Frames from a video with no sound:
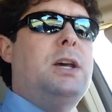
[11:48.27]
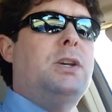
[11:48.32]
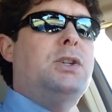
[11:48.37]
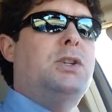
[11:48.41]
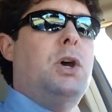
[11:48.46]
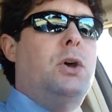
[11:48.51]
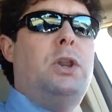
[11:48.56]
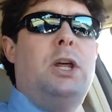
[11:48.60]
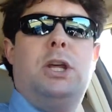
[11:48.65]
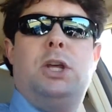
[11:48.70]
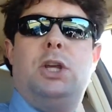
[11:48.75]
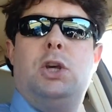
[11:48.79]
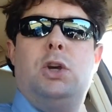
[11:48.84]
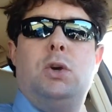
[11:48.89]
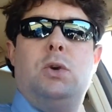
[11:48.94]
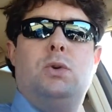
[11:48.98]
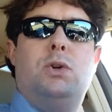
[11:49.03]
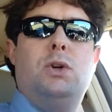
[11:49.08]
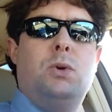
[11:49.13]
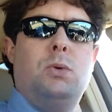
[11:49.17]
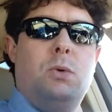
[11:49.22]
so that
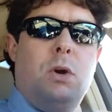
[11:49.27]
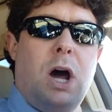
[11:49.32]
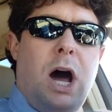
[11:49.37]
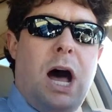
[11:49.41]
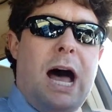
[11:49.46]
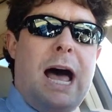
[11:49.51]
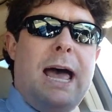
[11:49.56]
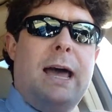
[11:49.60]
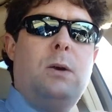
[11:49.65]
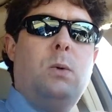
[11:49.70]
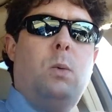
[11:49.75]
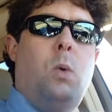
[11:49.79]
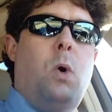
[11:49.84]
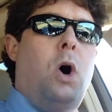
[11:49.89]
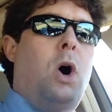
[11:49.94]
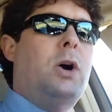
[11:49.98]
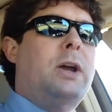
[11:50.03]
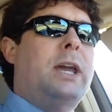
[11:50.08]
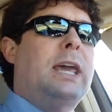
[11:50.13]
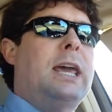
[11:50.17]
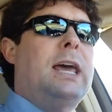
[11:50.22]
you do not
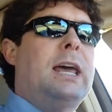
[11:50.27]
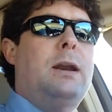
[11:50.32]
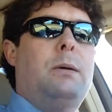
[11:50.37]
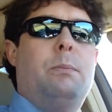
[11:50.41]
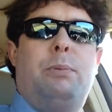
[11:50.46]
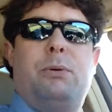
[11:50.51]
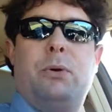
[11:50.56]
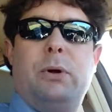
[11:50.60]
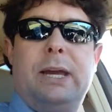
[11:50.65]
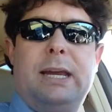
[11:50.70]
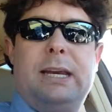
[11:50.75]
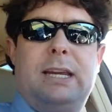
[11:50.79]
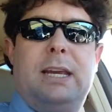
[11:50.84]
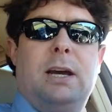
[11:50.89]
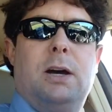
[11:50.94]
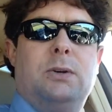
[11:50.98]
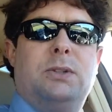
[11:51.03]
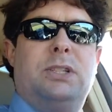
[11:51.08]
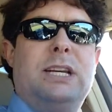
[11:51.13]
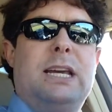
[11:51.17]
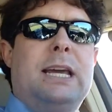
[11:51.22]
walk in and plead
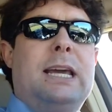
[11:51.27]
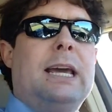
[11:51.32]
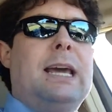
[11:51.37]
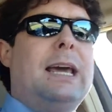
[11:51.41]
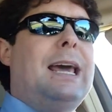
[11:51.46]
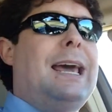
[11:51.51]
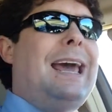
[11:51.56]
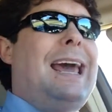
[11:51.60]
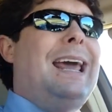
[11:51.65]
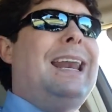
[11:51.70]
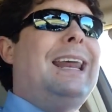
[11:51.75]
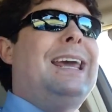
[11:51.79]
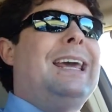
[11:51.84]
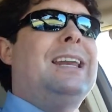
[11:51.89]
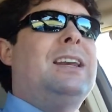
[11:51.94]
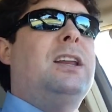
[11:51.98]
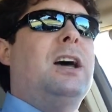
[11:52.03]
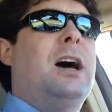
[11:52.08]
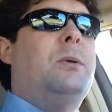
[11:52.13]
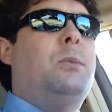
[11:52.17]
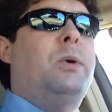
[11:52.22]
guilty and
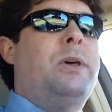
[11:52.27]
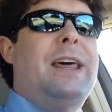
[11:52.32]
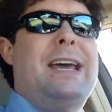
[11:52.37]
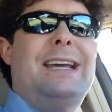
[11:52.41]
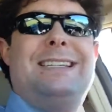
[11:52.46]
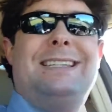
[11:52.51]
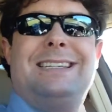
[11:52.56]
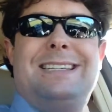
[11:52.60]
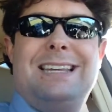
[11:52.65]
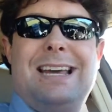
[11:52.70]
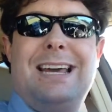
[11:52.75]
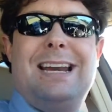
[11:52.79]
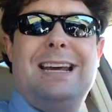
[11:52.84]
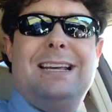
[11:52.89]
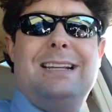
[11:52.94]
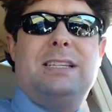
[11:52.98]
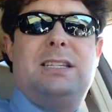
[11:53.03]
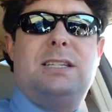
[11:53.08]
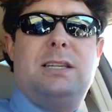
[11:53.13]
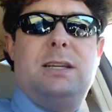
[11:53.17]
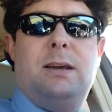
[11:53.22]
end up with a
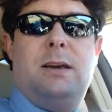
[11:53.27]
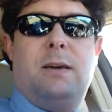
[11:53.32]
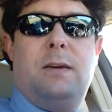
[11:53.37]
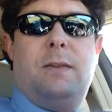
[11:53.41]
sentence